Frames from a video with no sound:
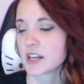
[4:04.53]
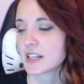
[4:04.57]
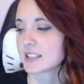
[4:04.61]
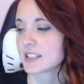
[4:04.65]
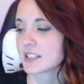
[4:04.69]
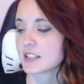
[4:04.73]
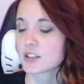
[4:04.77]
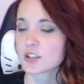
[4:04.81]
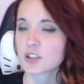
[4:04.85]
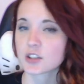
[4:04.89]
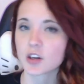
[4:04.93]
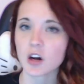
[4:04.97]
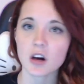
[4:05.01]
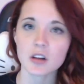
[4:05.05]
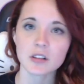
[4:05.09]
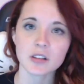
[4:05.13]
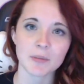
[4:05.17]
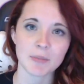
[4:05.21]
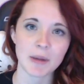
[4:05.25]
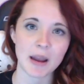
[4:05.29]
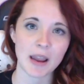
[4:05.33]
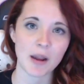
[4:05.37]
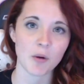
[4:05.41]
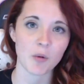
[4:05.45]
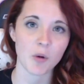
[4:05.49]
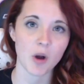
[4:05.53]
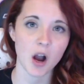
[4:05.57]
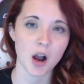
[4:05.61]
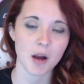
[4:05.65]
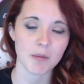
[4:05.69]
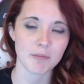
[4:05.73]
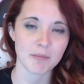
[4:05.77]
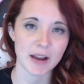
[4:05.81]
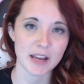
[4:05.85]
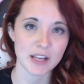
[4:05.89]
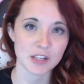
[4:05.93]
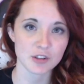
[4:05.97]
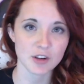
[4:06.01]
It's installed on
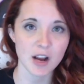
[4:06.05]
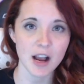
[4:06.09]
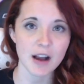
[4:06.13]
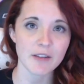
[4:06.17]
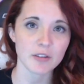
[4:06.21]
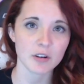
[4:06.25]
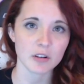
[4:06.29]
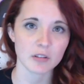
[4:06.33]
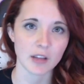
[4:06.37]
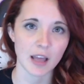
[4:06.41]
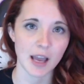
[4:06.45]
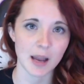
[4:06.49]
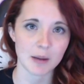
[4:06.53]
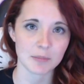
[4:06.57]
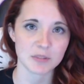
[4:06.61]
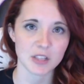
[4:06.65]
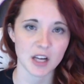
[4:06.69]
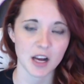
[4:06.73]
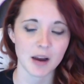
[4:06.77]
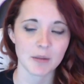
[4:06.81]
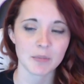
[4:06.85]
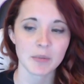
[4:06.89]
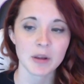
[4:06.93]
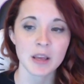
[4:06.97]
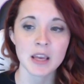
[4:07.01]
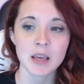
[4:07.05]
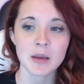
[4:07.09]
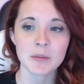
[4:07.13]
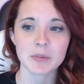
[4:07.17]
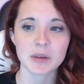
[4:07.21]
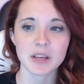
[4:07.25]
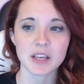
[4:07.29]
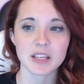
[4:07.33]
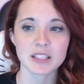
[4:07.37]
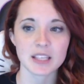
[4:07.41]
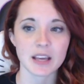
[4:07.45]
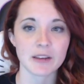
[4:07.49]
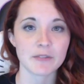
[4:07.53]
my travel laptop
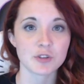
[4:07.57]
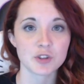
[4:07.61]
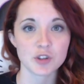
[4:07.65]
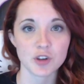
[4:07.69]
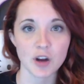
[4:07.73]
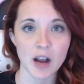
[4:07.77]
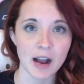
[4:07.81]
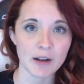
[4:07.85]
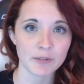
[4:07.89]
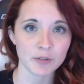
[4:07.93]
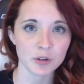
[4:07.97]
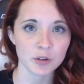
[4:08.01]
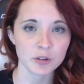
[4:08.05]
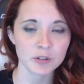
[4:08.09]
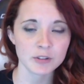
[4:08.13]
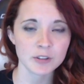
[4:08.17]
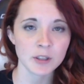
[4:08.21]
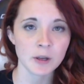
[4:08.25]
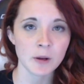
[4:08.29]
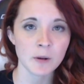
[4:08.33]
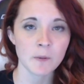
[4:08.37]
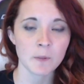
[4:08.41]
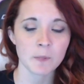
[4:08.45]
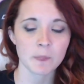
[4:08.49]
because I've traveled.